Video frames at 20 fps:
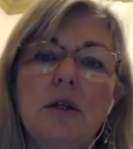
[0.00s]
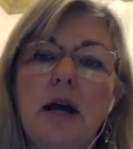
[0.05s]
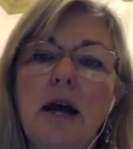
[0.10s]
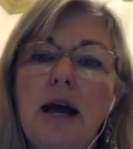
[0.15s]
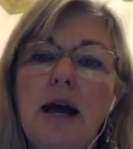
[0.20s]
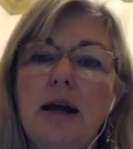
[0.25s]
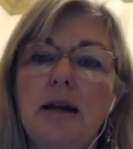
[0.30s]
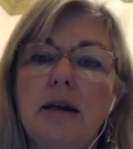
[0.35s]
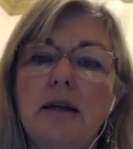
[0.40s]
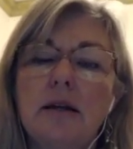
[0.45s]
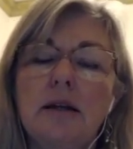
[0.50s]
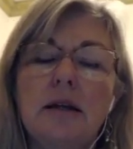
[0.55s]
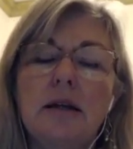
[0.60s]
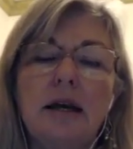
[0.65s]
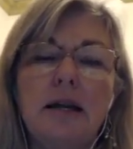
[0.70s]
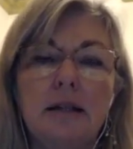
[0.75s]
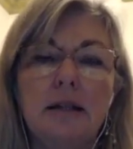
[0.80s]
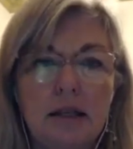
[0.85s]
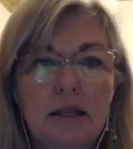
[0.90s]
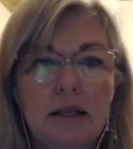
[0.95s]
And
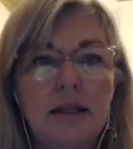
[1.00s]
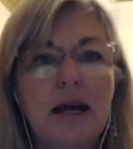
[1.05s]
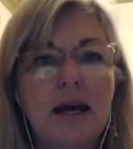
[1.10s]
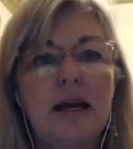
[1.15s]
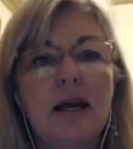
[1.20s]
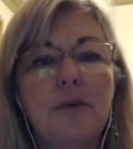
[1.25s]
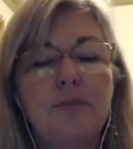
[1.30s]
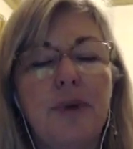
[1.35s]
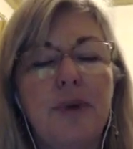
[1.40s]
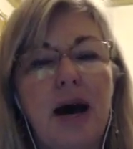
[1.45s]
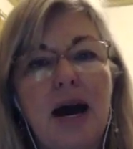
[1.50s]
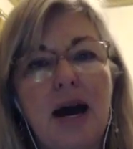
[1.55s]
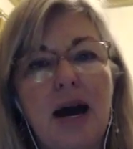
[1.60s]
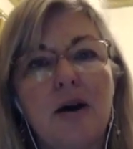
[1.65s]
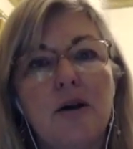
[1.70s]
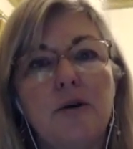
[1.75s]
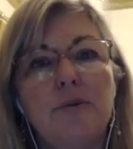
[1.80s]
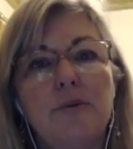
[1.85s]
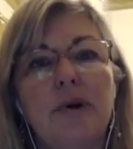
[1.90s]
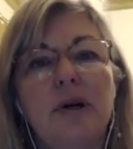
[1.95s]
it's in that
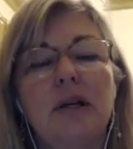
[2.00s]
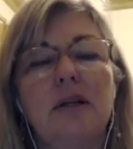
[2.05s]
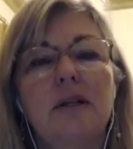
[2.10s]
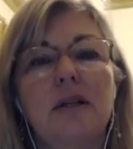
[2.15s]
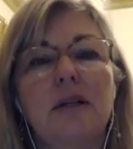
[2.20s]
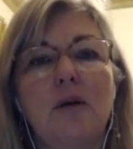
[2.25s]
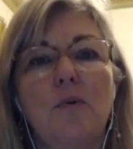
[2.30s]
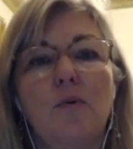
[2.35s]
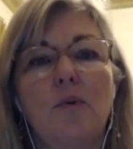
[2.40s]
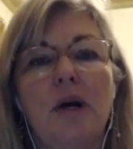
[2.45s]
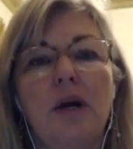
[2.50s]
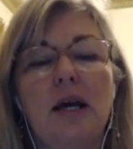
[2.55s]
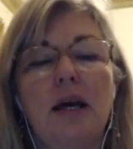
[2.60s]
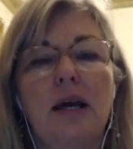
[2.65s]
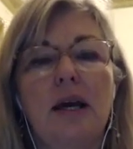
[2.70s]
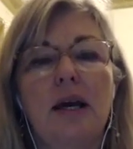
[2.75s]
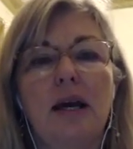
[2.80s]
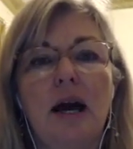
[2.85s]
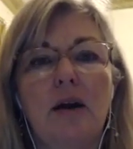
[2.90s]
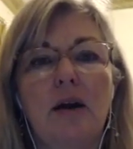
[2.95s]
empowerment that
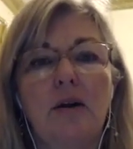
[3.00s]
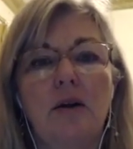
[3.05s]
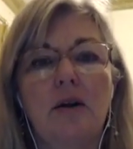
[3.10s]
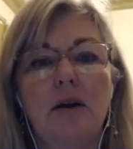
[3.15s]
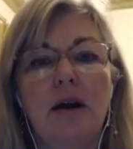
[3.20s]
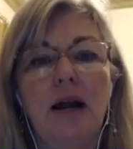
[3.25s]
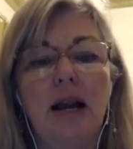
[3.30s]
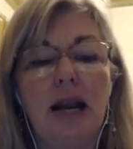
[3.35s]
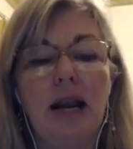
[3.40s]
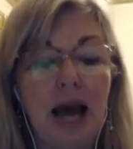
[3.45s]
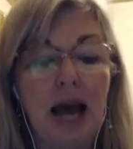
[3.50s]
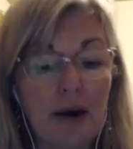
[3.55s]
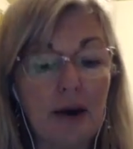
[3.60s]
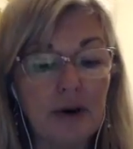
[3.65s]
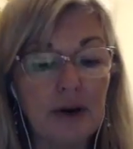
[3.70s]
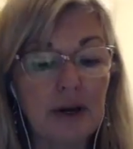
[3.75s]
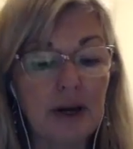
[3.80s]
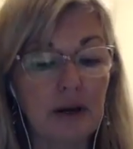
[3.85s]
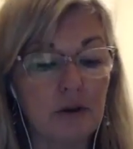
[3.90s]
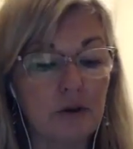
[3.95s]
we are
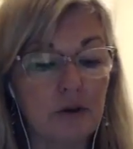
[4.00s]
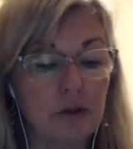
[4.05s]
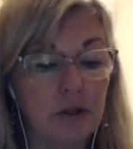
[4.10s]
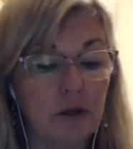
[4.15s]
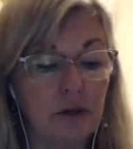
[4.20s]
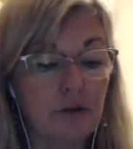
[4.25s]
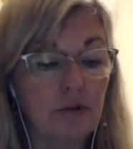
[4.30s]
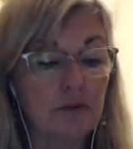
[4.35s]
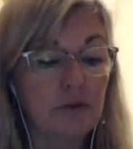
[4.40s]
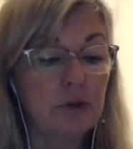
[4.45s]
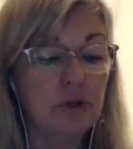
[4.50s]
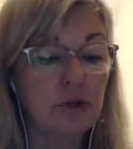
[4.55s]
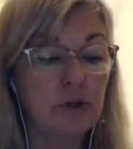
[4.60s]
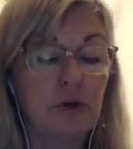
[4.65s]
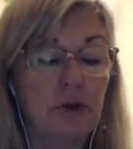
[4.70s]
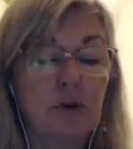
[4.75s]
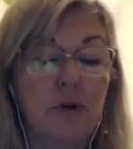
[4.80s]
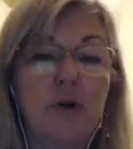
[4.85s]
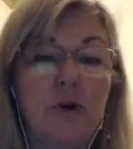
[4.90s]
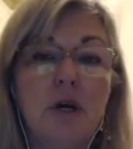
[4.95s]
allowing ourselves
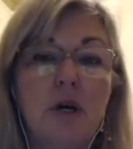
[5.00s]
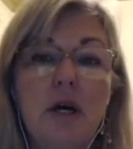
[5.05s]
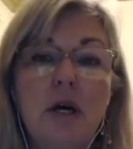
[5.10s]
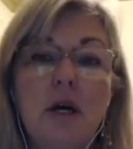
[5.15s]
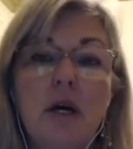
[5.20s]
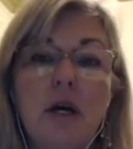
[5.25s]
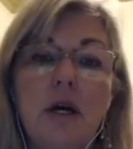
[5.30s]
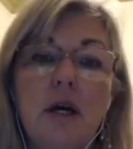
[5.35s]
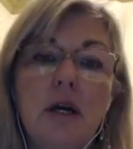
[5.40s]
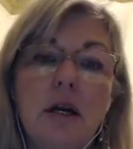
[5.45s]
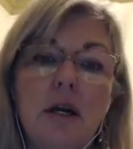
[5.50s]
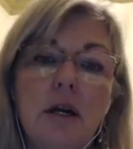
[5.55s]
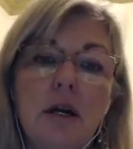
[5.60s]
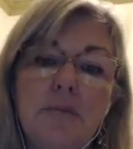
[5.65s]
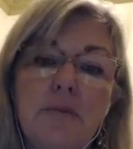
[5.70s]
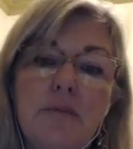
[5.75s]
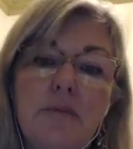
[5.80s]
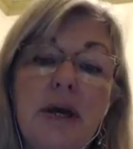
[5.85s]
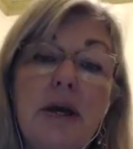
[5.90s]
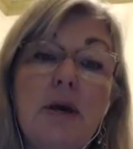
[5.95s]
to
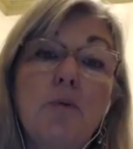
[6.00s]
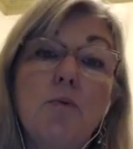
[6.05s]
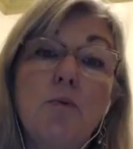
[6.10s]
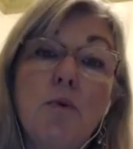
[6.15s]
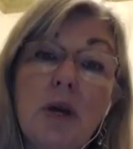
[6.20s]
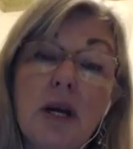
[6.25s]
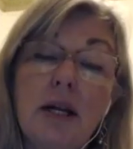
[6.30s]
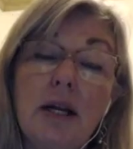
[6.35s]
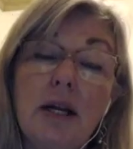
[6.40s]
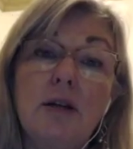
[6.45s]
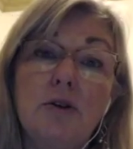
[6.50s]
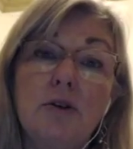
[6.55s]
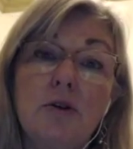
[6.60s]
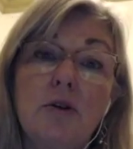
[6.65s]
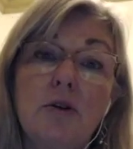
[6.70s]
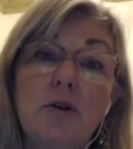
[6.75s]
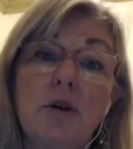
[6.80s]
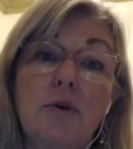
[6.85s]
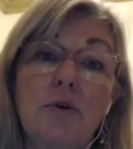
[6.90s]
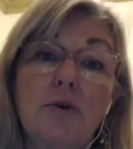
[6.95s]
be really,
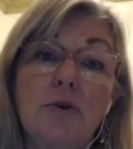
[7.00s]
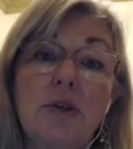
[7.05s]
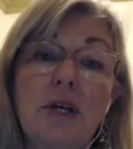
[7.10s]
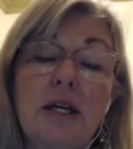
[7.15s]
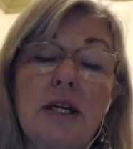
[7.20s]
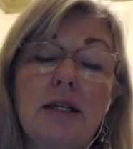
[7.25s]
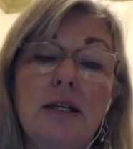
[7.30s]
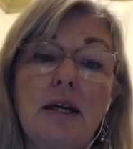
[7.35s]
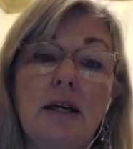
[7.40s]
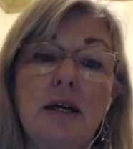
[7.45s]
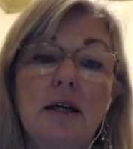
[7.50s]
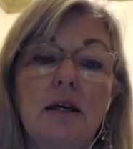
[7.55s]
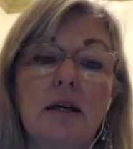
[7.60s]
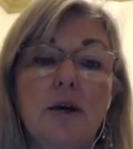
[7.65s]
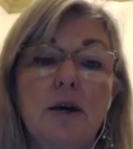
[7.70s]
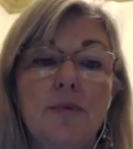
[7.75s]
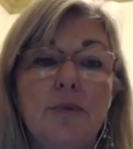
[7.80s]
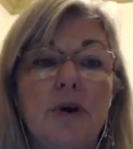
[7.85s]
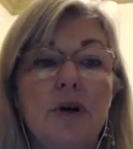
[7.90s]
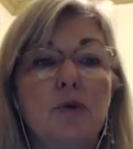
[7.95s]
truly authentic.
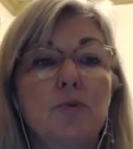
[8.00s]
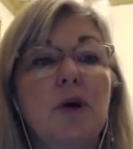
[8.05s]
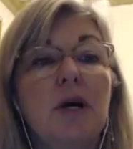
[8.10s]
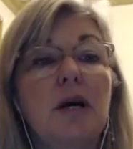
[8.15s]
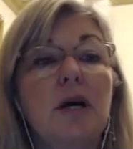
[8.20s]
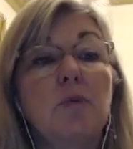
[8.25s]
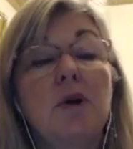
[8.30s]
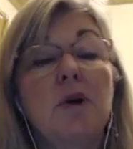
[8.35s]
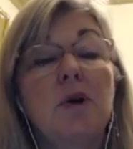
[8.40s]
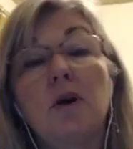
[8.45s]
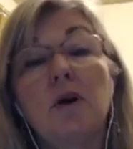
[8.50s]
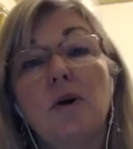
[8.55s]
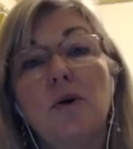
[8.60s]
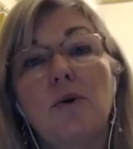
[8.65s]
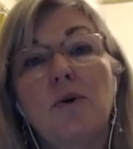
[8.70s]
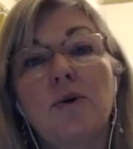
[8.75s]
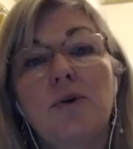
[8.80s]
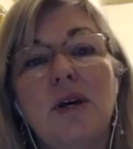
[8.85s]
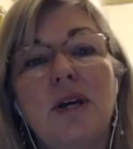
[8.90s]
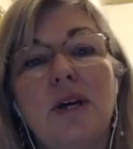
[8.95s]
Because we're not
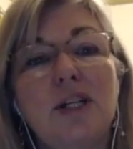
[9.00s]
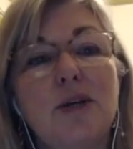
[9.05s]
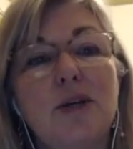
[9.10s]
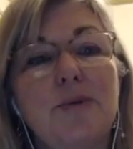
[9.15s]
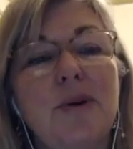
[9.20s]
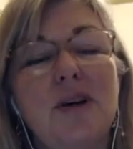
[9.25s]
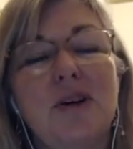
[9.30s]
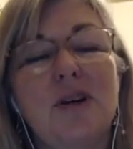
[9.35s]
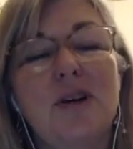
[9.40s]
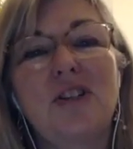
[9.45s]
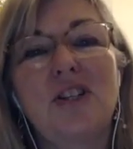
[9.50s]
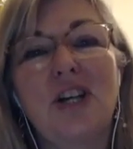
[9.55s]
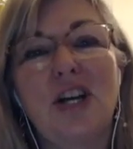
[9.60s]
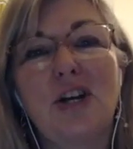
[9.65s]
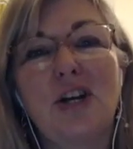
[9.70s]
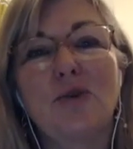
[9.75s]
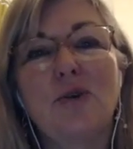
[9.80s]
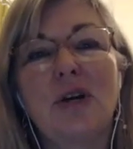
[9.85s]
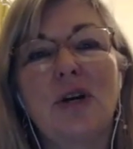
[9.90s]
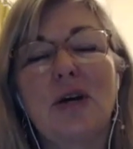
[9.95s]
authentic because
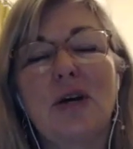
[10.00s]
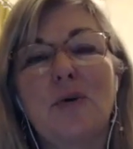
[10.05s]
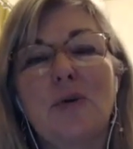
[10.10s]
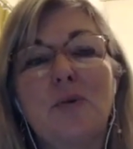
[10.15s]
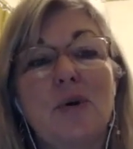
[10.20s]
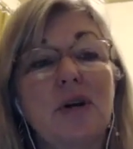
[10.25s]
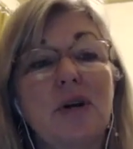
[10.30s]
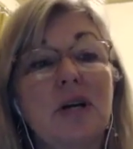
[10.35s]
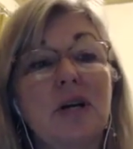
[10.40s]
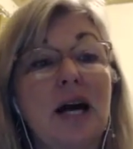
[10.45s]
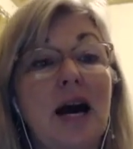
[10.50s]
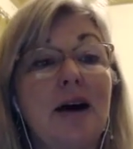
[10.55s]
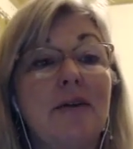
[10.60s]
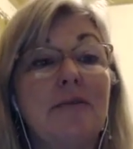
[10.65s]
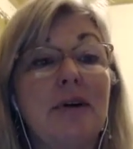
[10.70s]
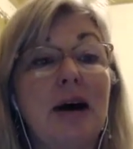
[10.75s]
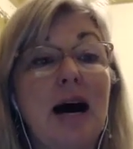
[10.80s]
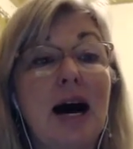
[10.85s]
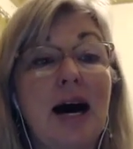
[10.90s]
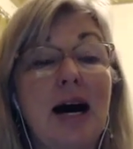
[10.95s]
generally we want to
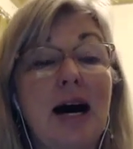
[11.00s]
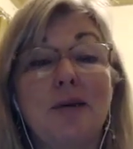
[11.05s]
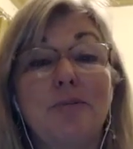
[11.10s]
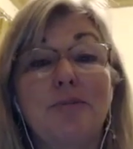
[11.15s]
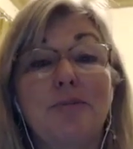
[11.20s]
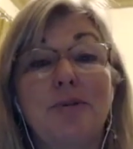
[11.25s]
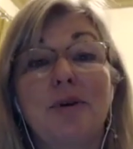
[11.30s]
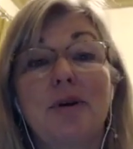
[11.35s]
cover up